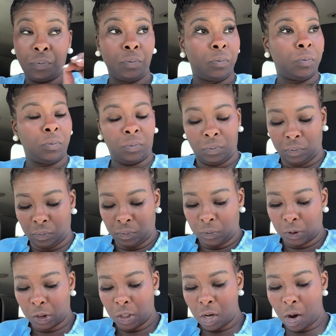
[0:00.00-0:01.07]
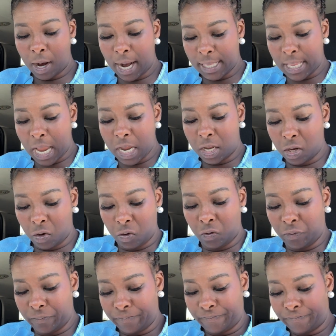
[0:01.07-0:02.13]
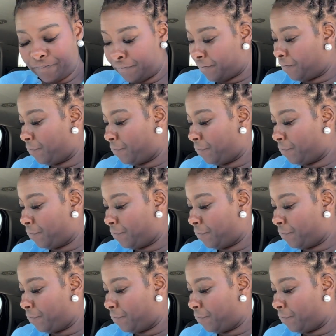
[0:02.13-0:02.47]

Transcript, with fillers: gosh, I'll see you at the window. Okay, thank you. You're welcome.